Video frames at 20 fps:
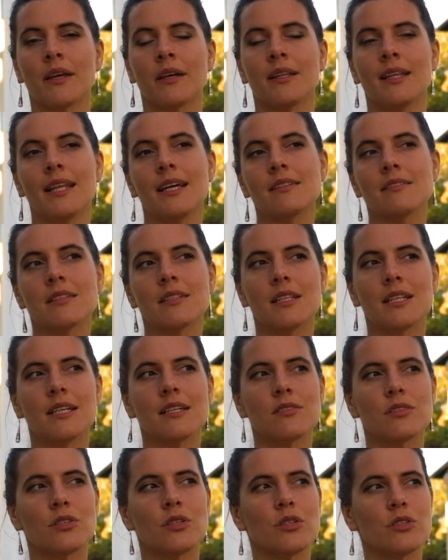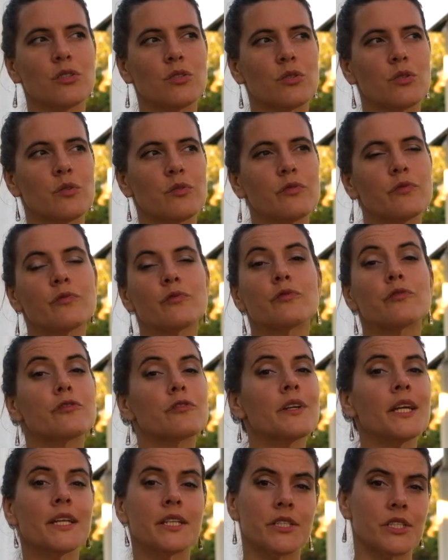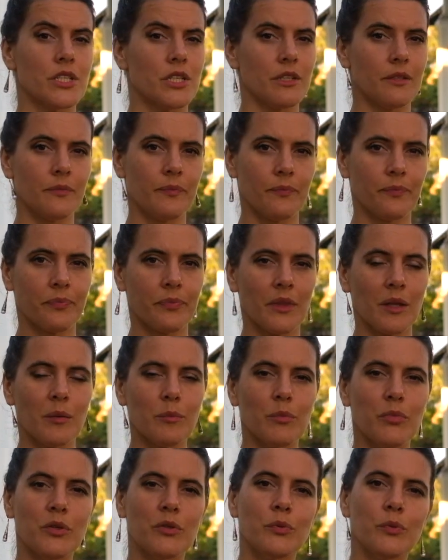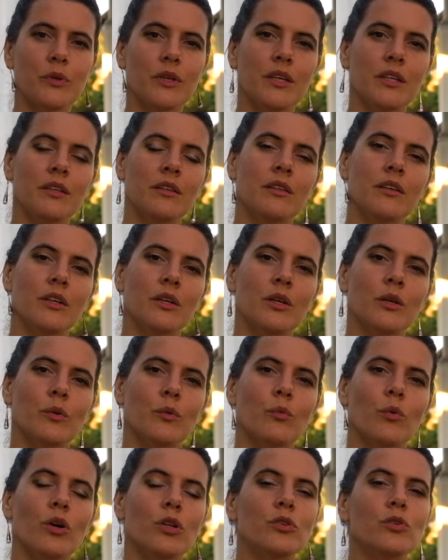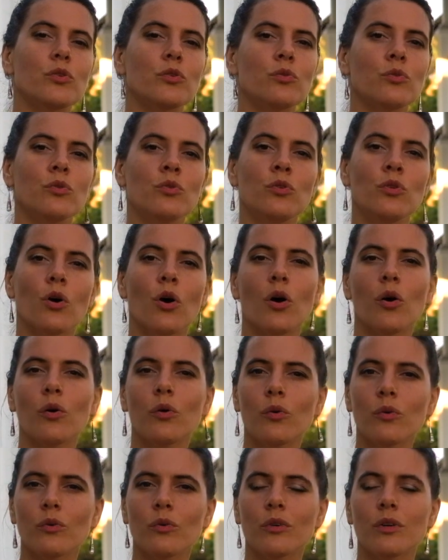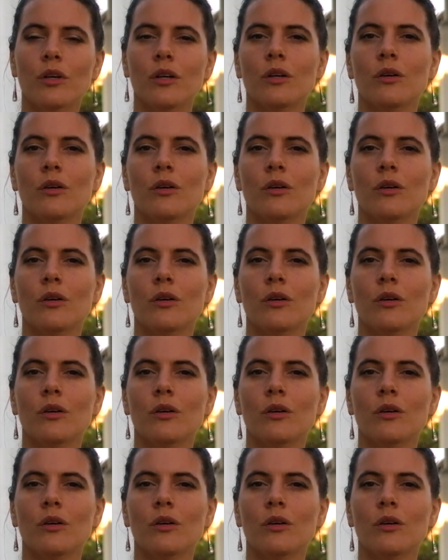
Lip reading: less and less also friction between what you know,